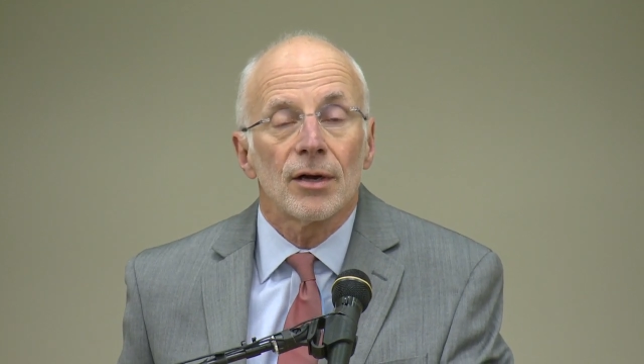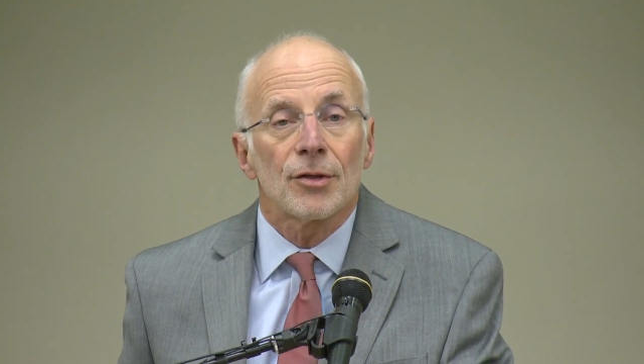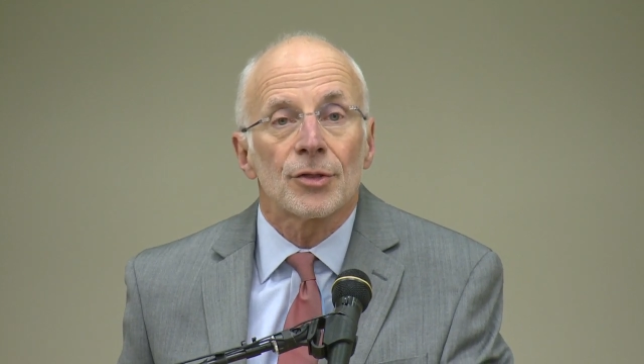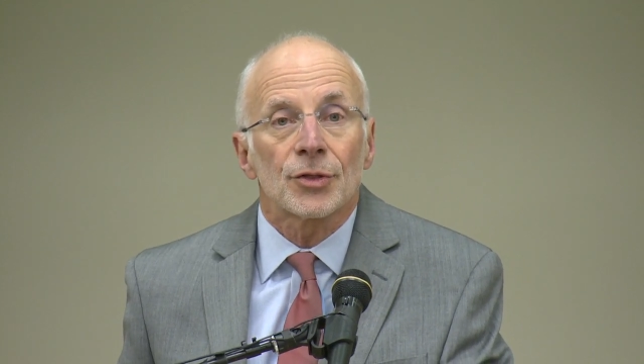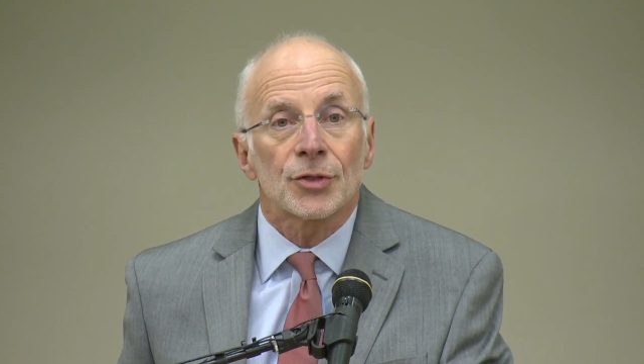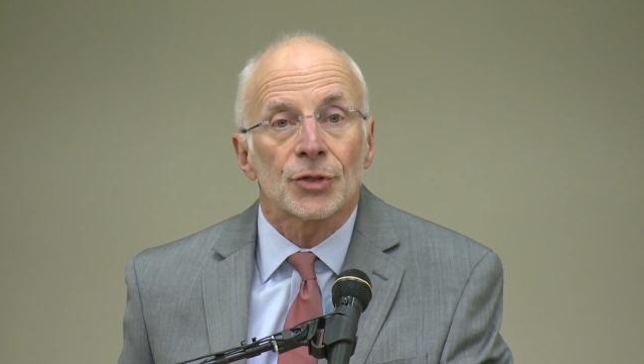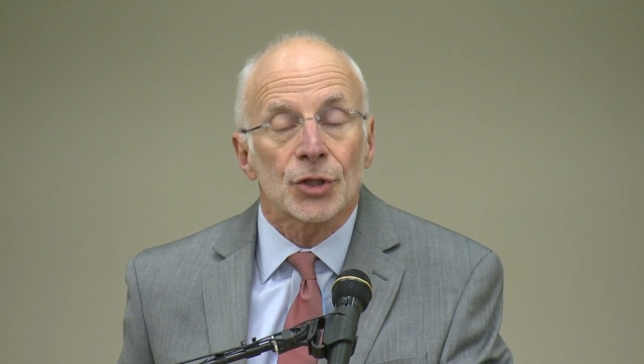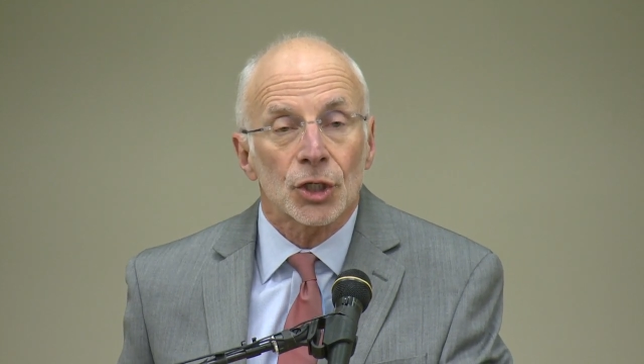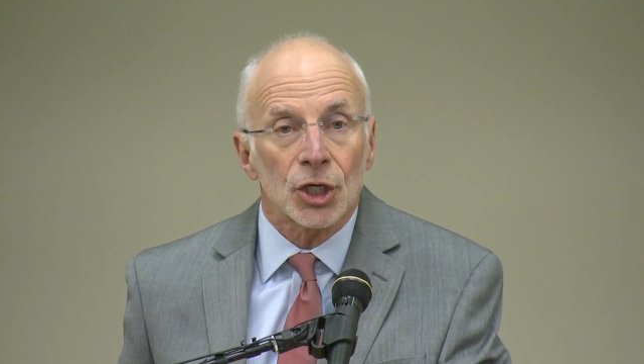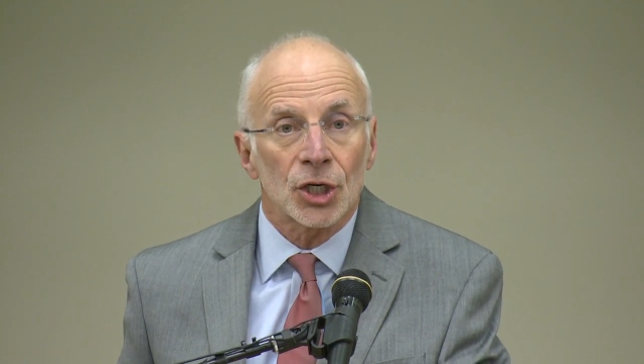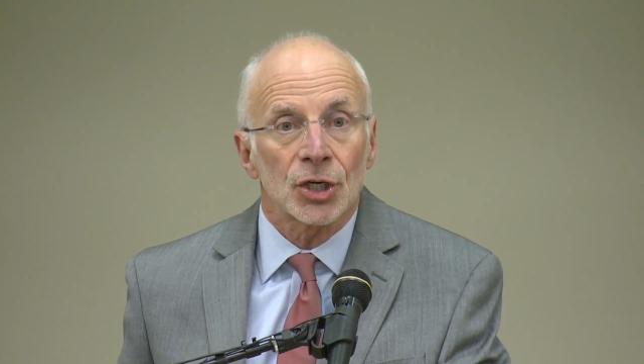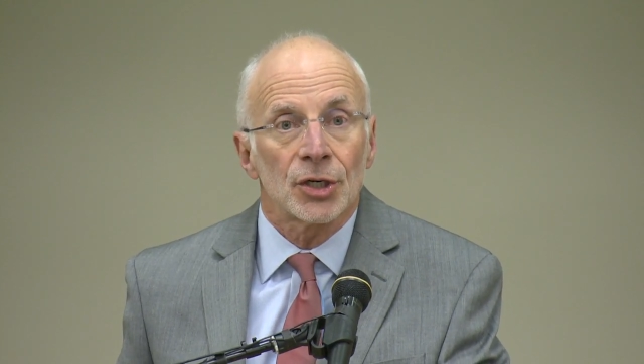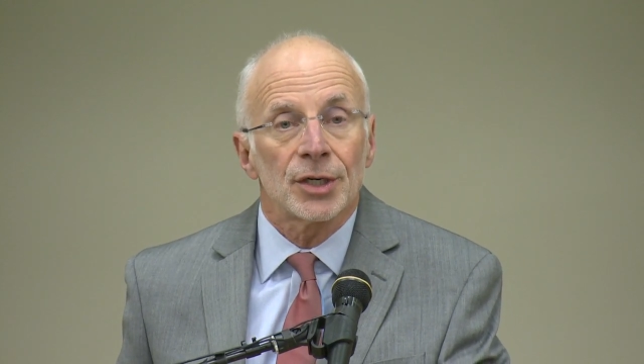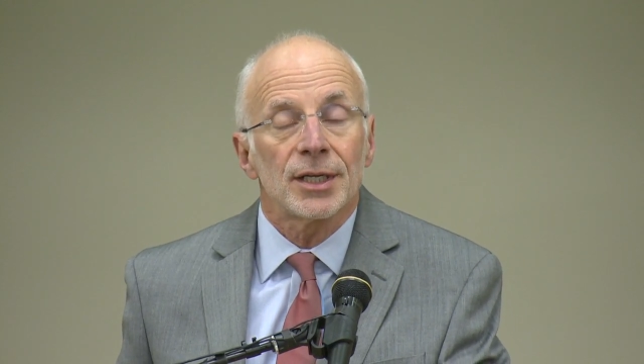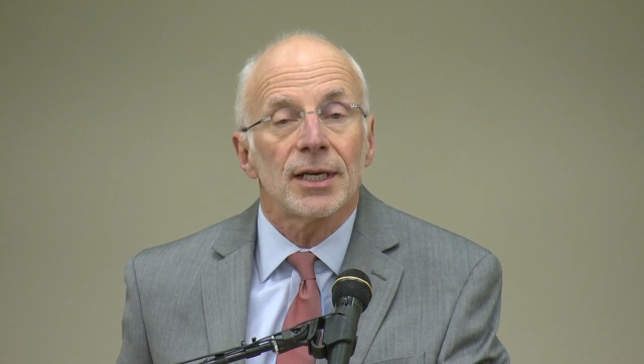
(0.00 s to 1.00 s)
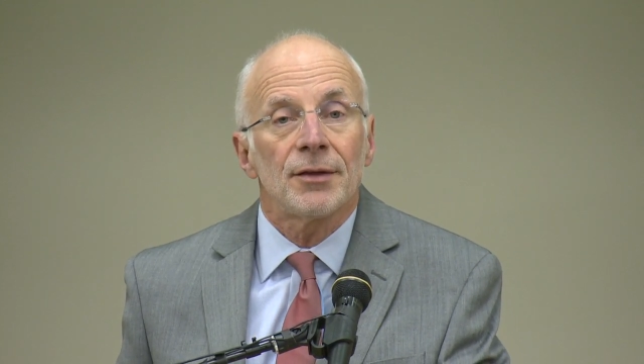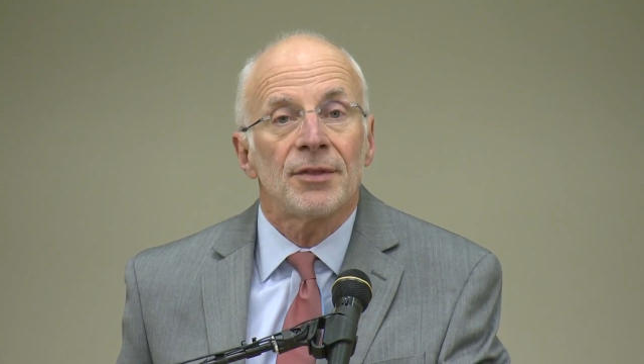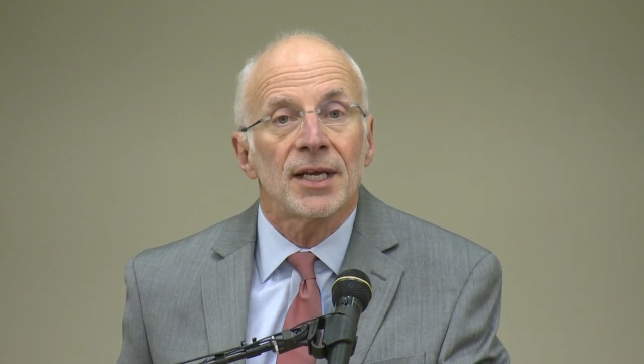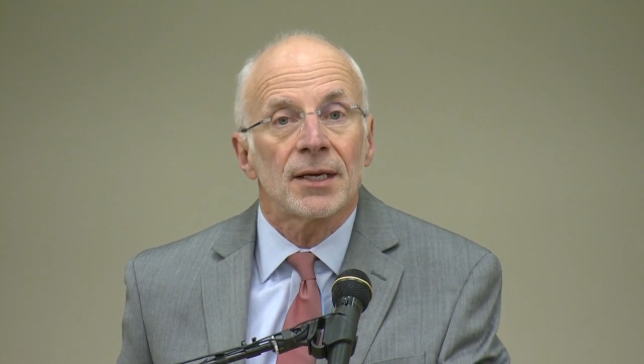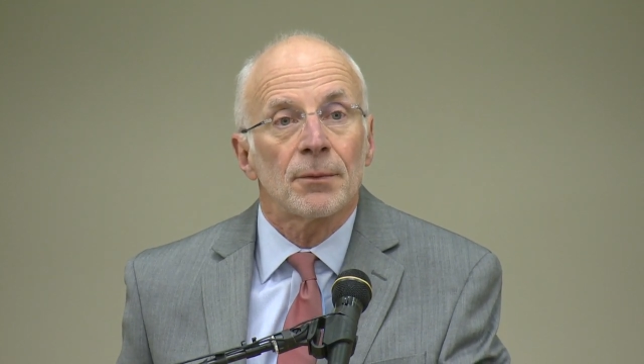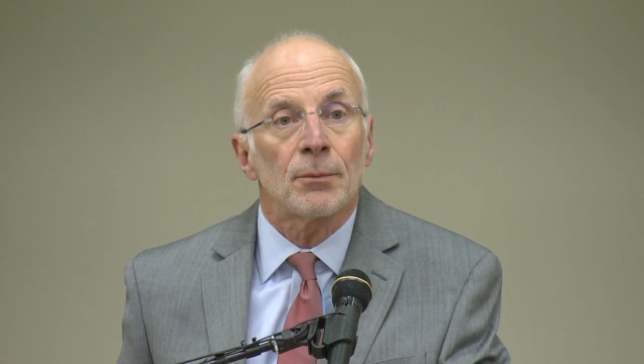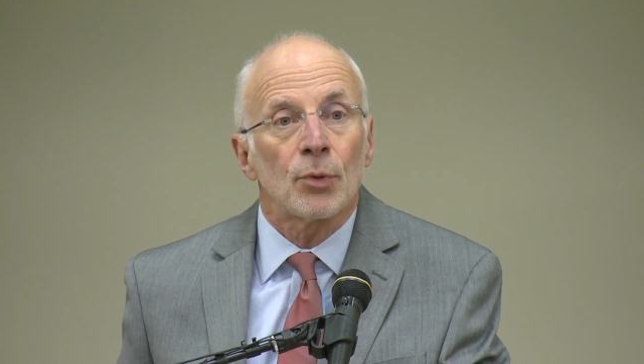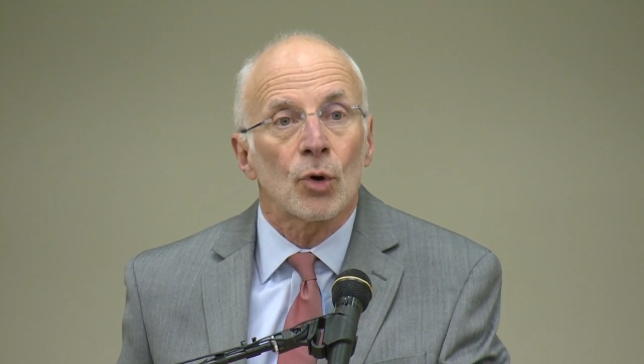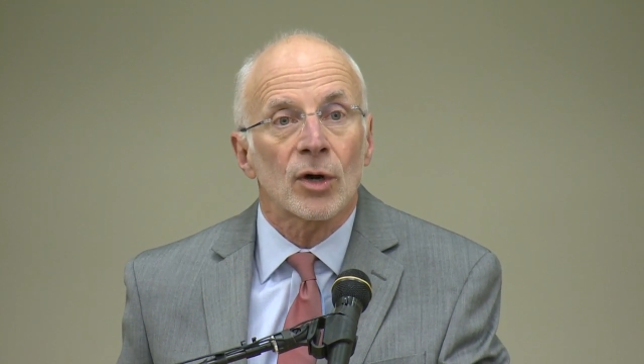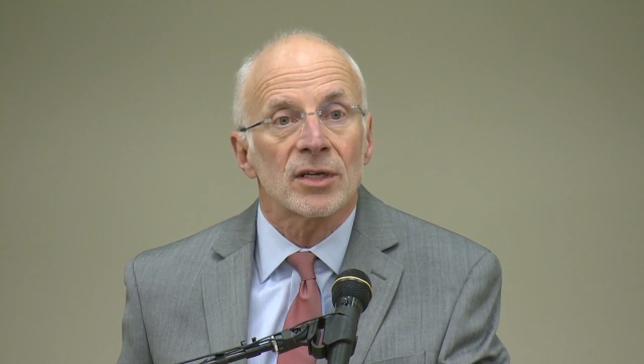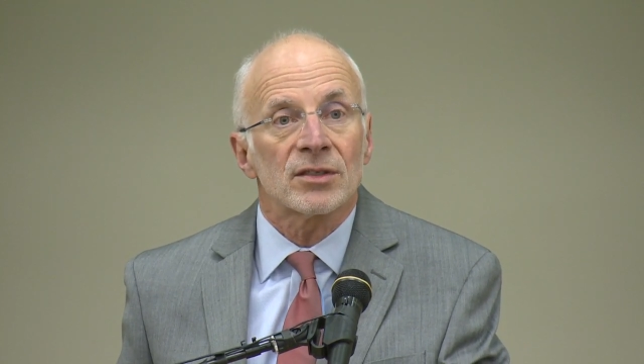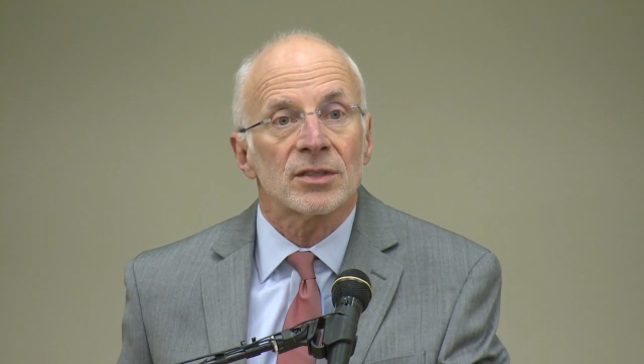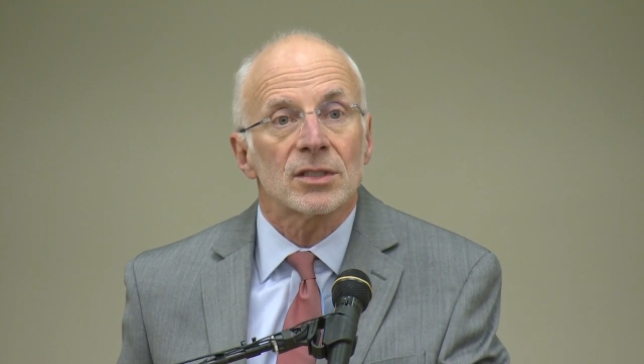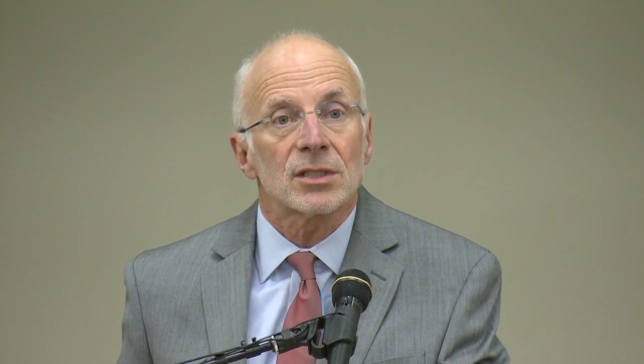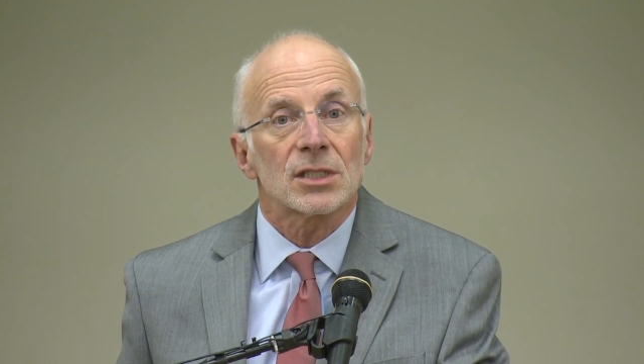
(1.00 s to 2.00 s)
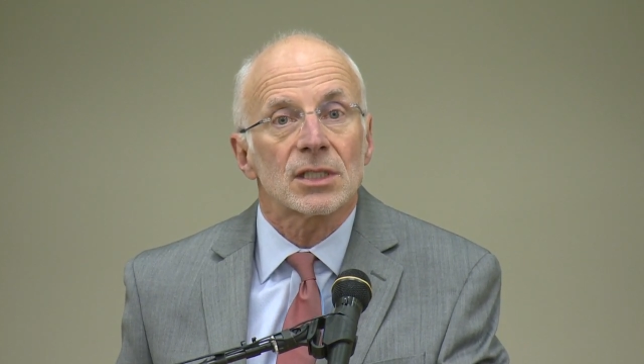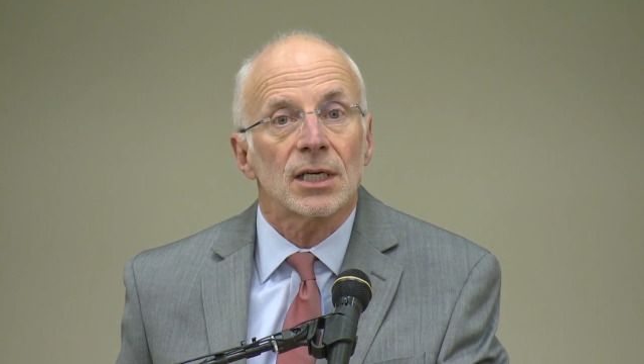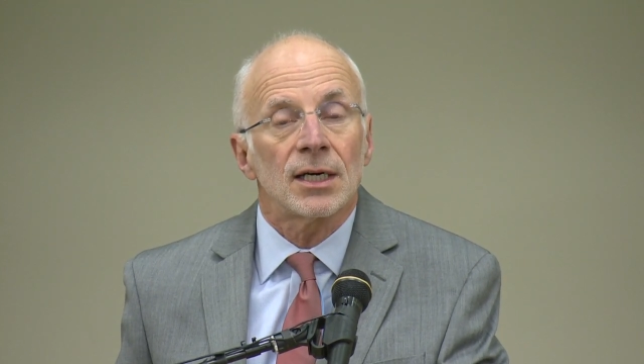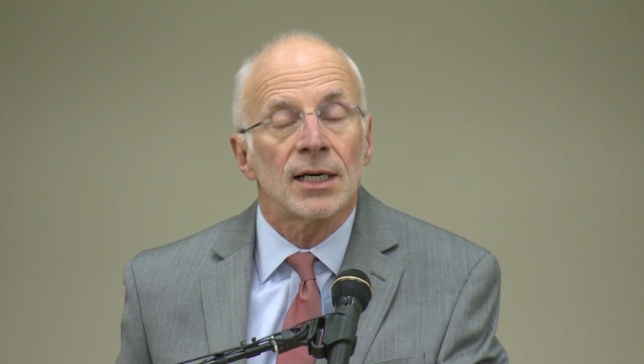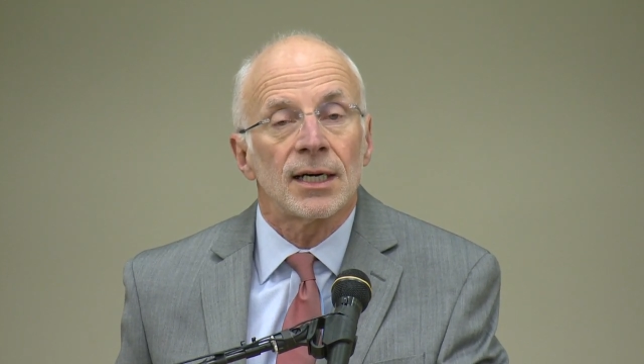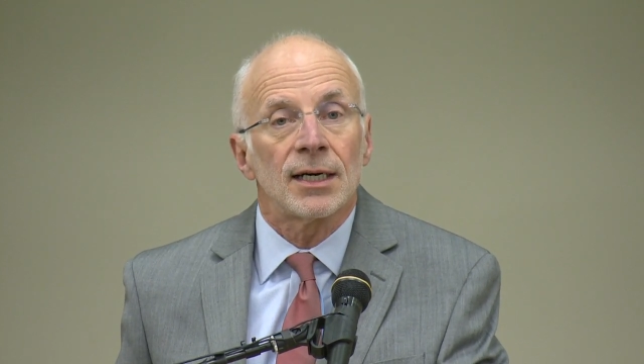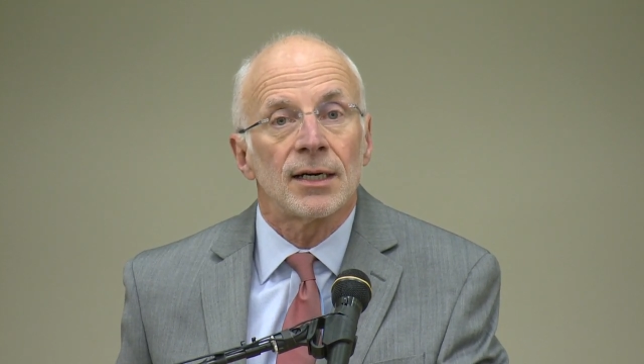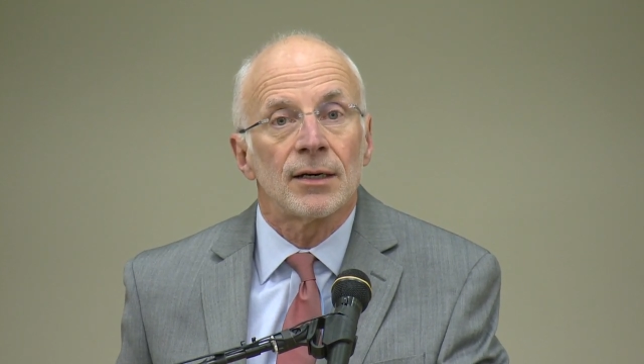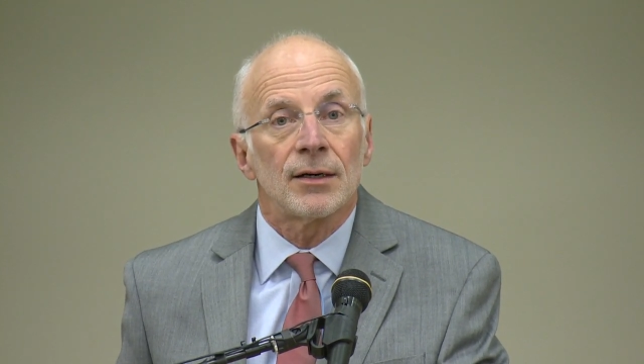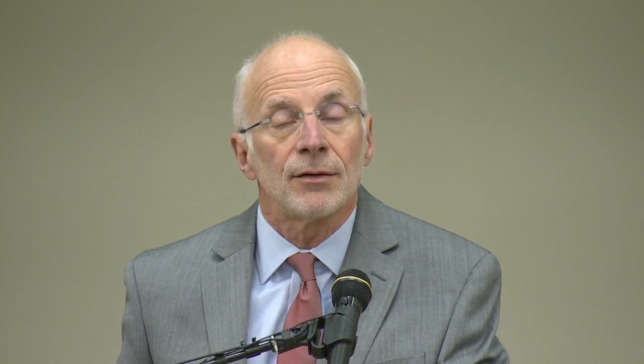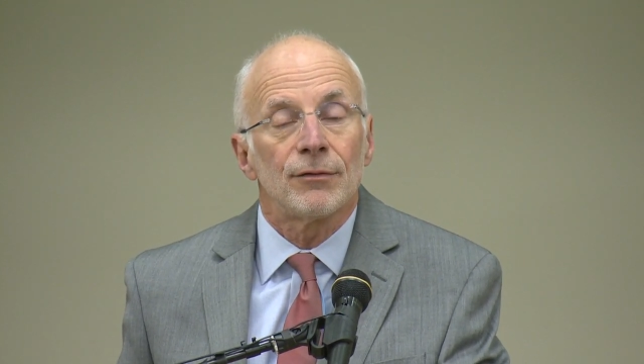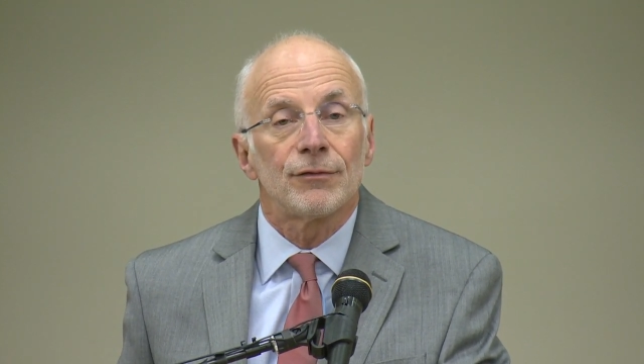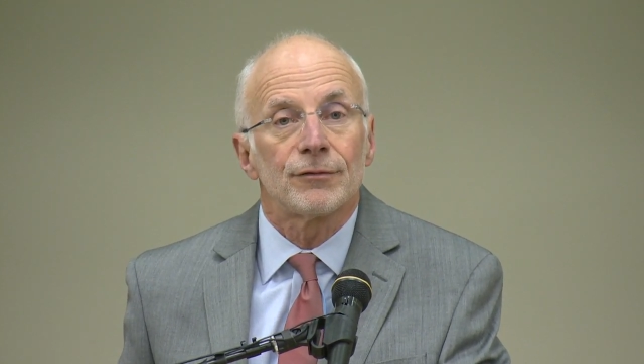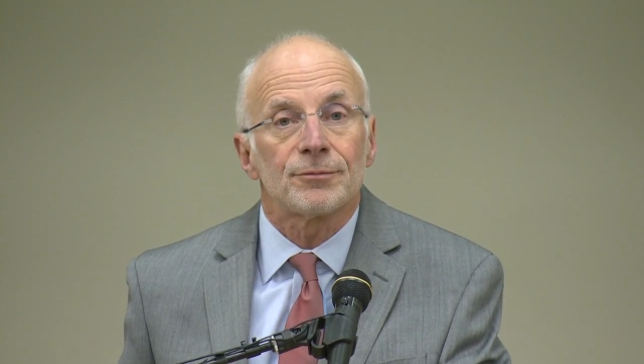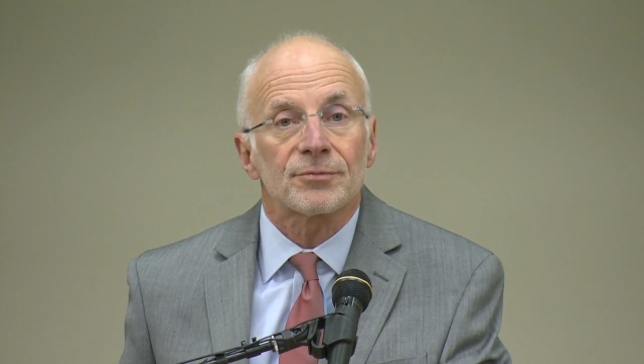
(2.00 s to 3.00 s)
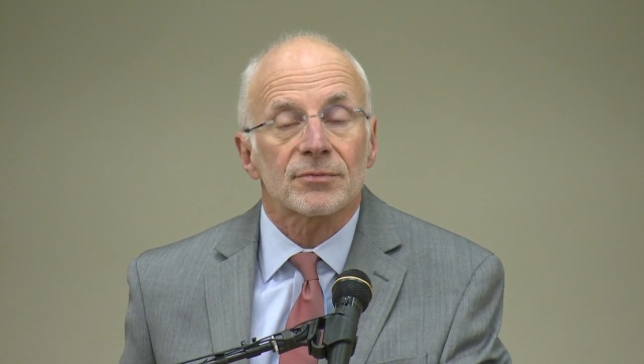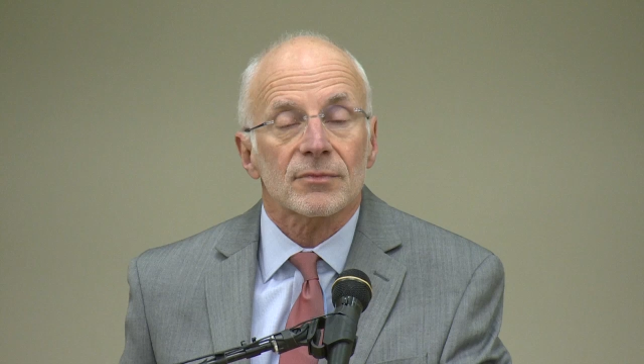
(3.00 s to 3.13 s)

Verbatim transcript: Third, the importance of